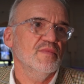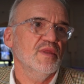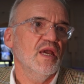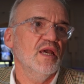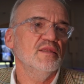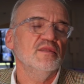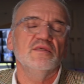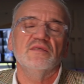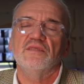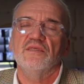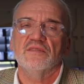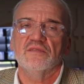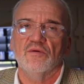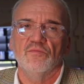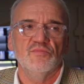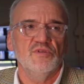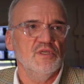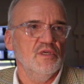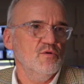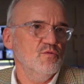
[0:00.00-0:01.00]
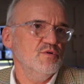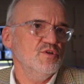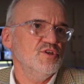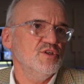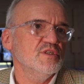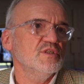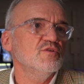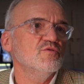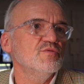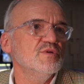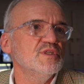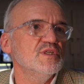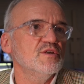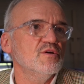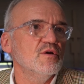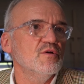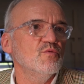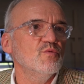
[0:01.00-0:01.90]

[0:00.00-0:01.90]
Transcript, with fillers: And this is something which is critical.